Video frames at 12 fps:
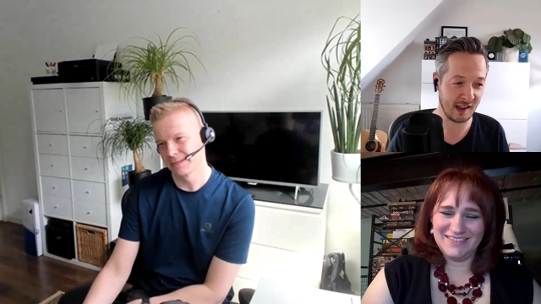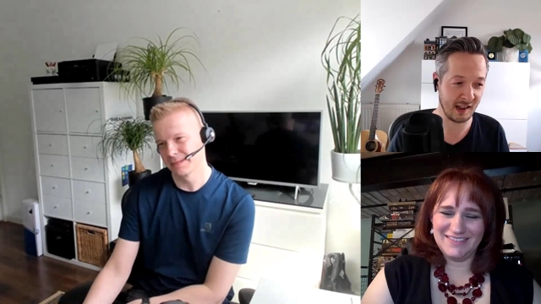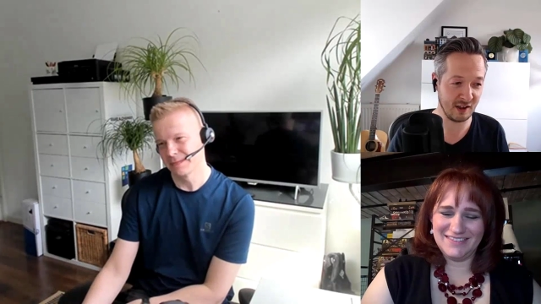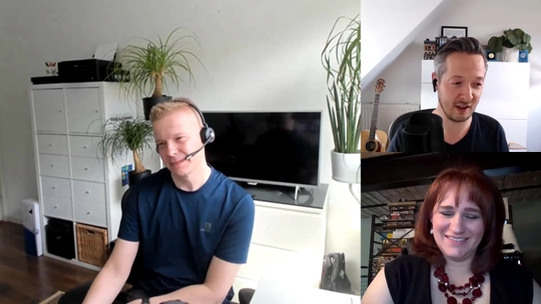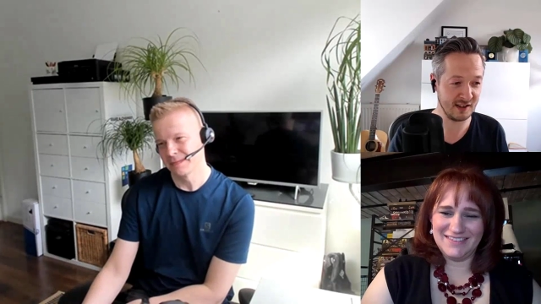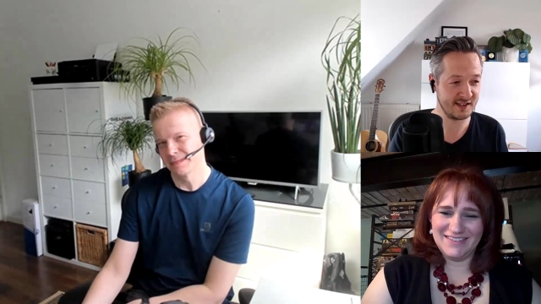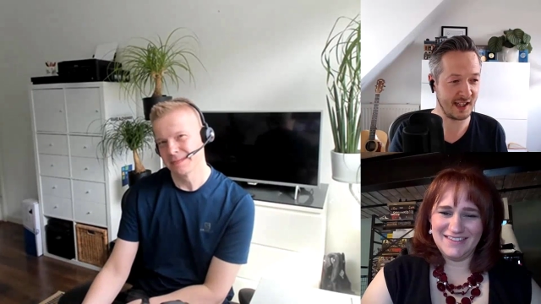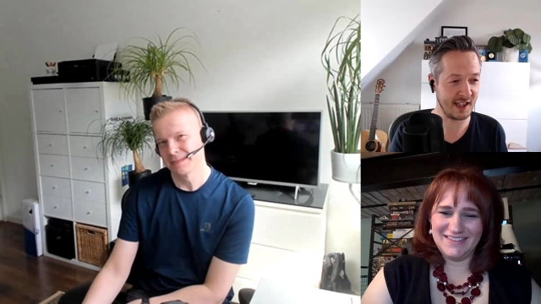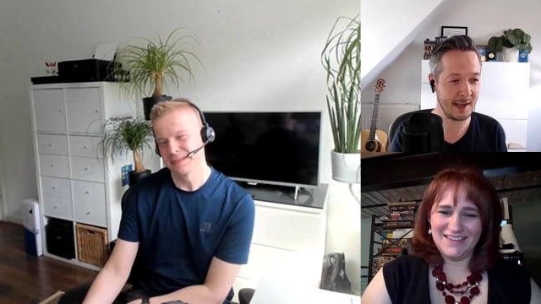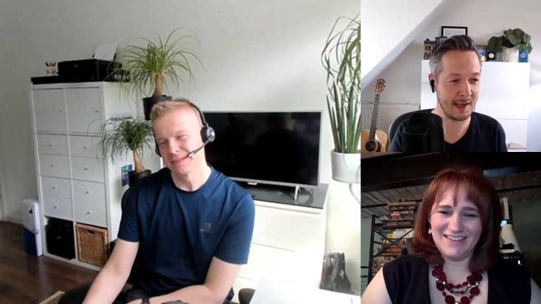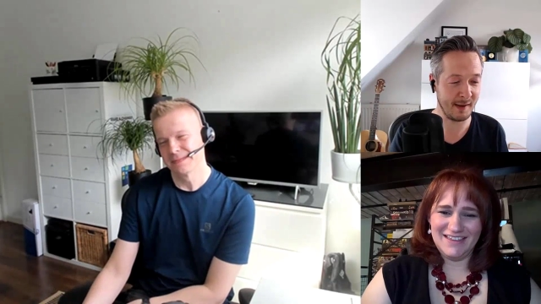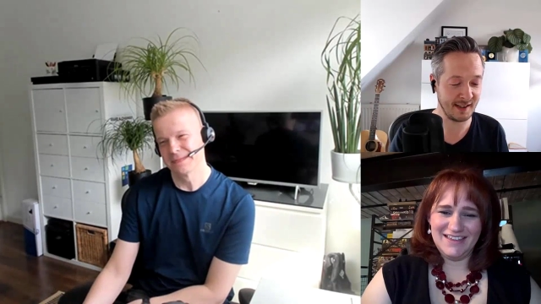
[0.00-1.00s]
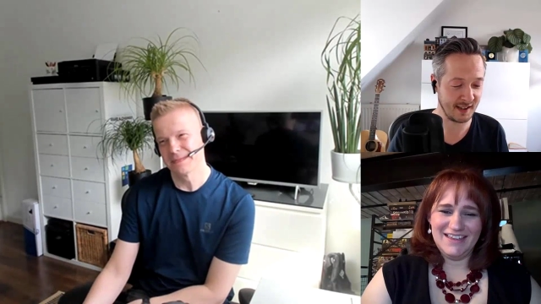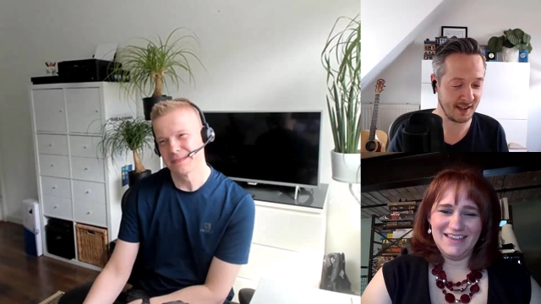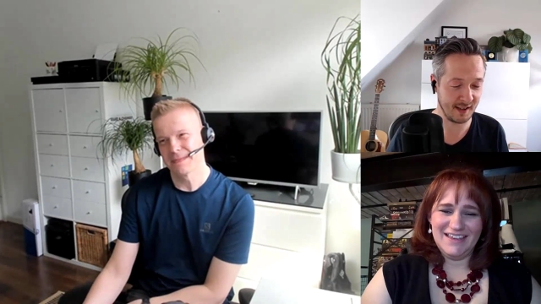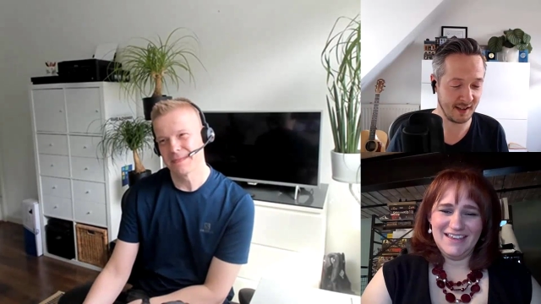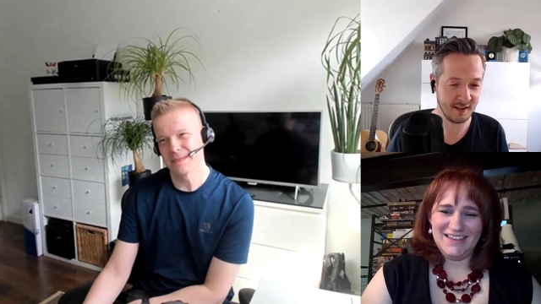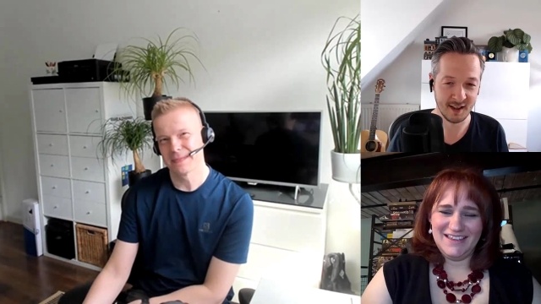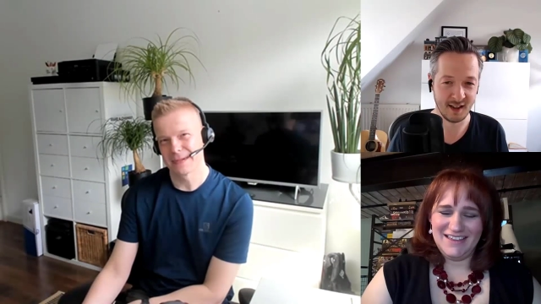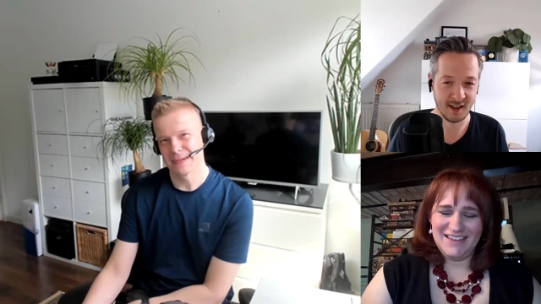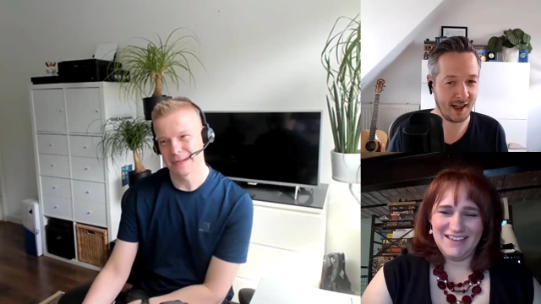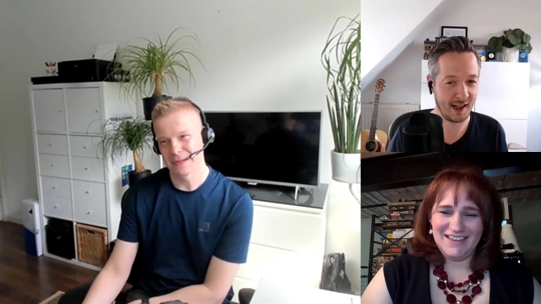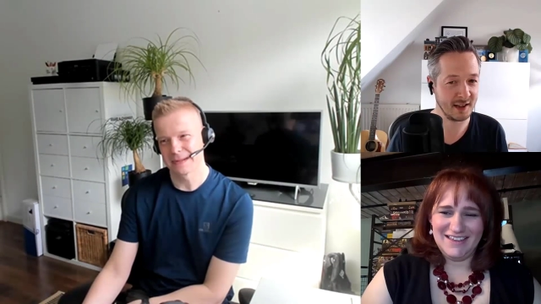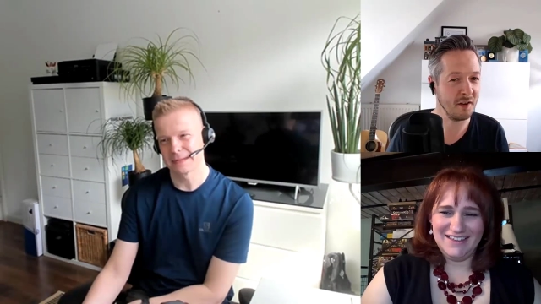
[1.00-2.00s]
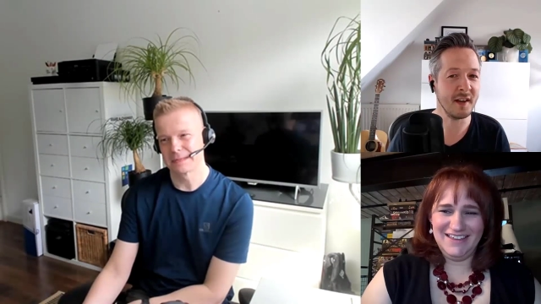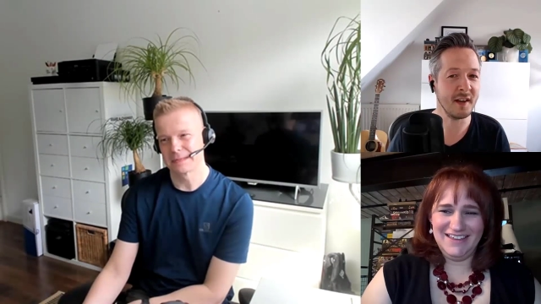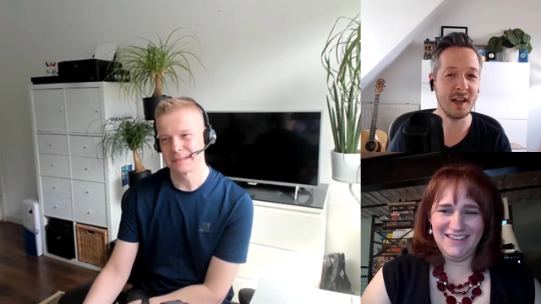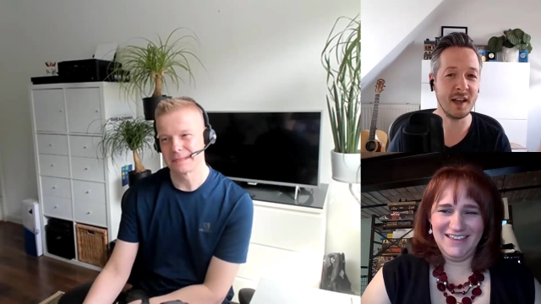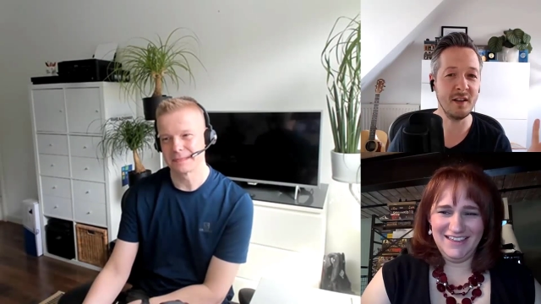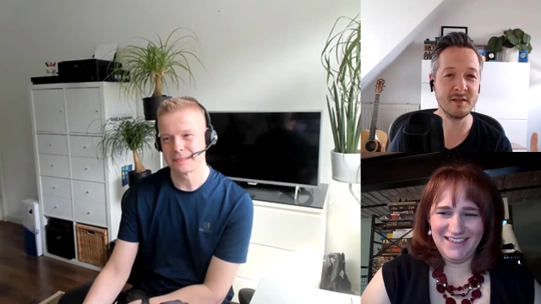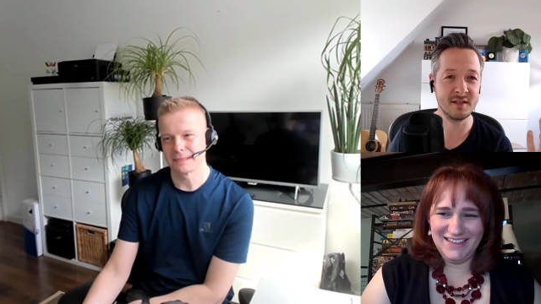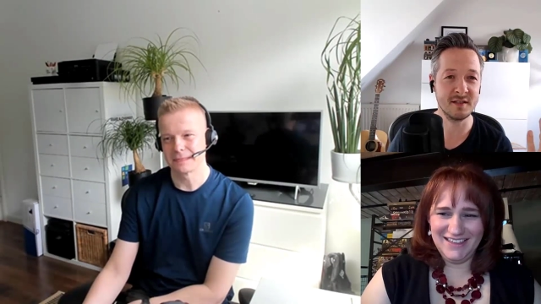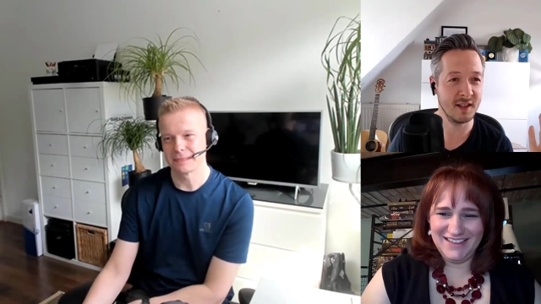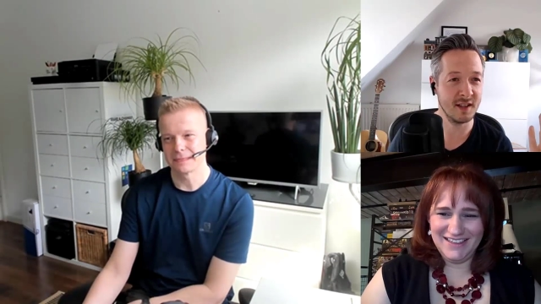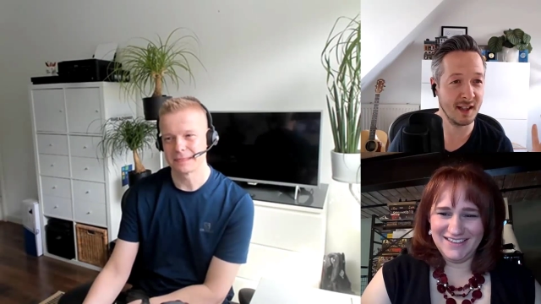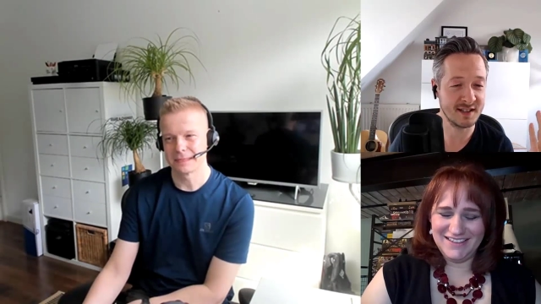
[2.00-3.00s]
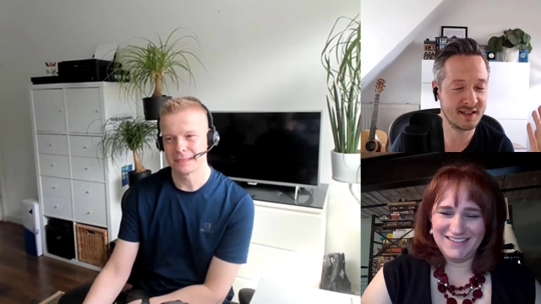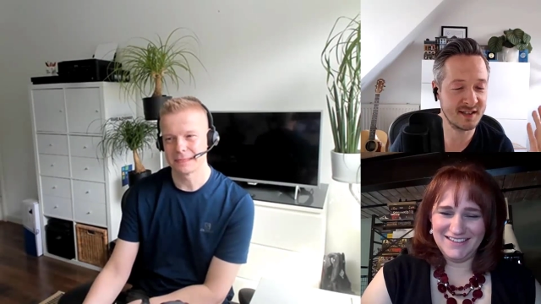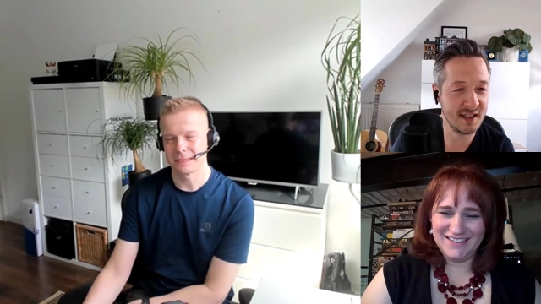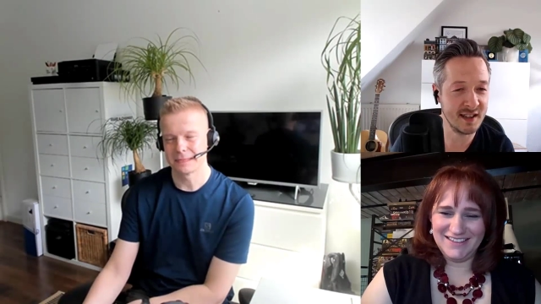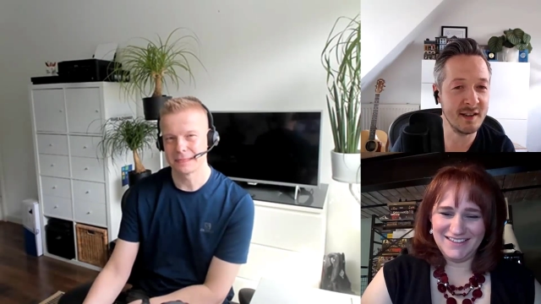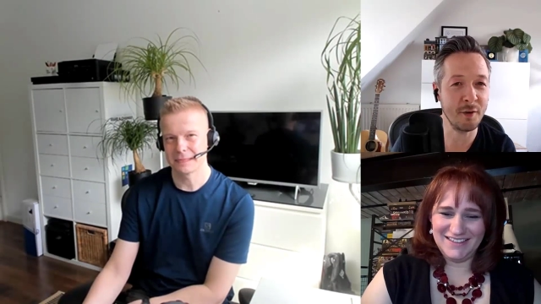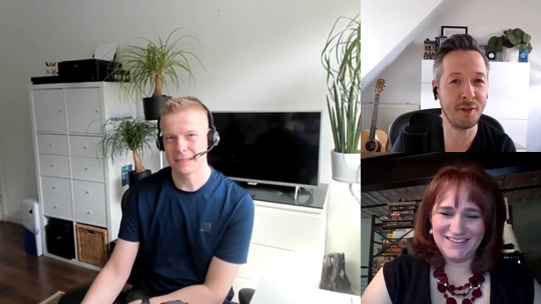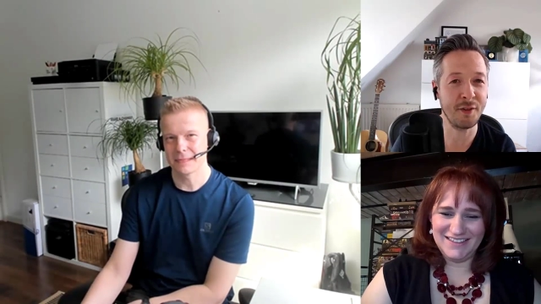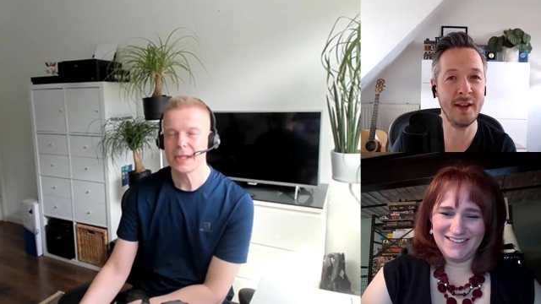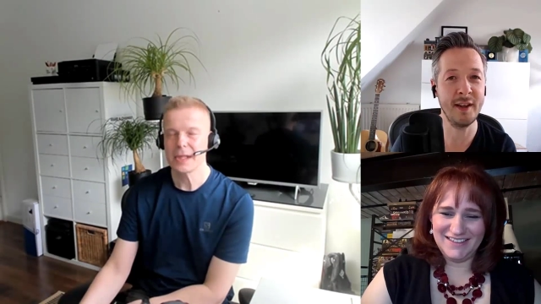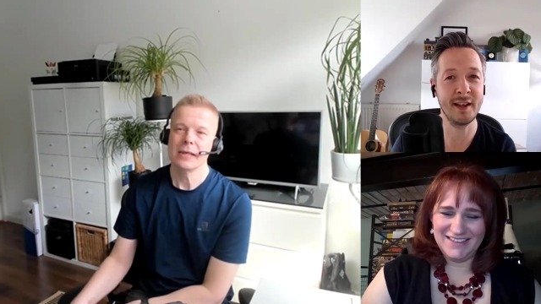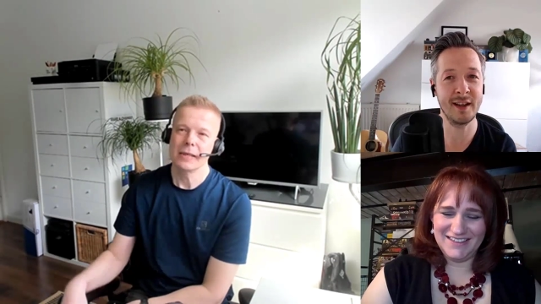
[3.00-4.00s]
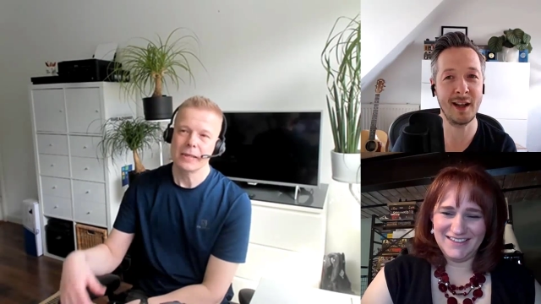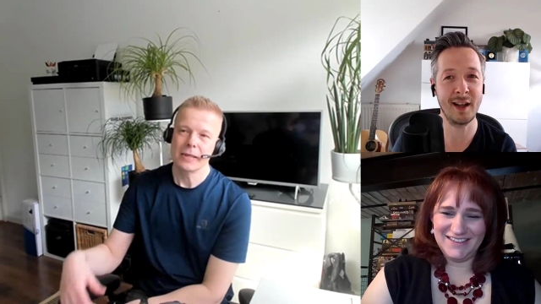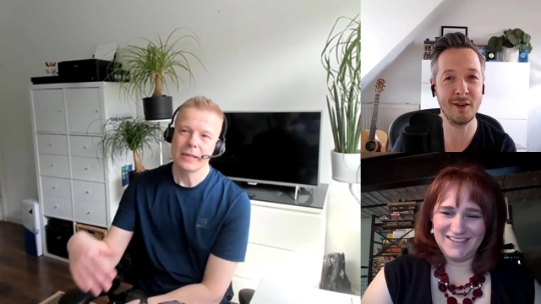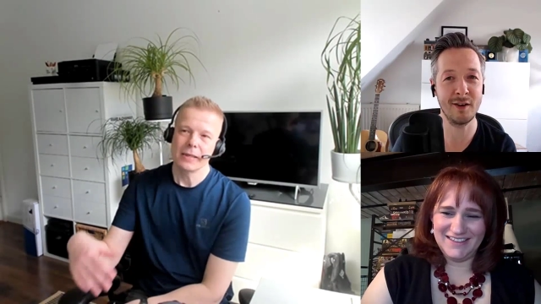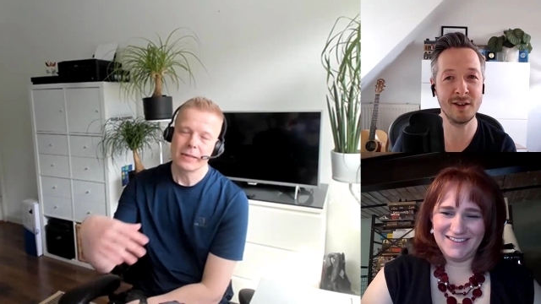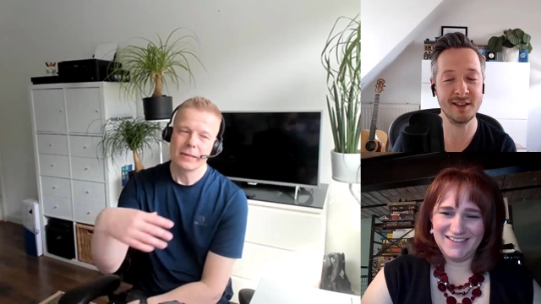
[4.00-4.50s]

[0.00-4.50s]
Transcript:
Speaker 1: I learned Sybase. I I don't think I use a single thing that I